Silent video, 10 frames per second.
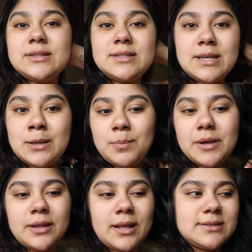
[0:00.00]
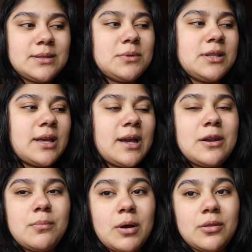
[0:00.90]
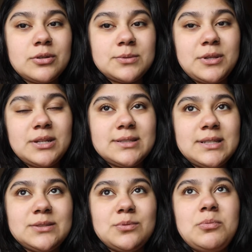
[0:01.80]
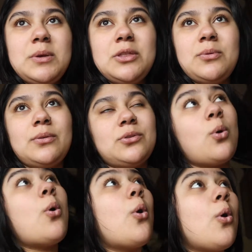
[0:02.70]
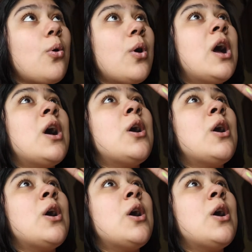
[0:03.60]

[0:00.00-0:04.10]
deep and that's something that kind of bothers me and it stays with me throughout the whole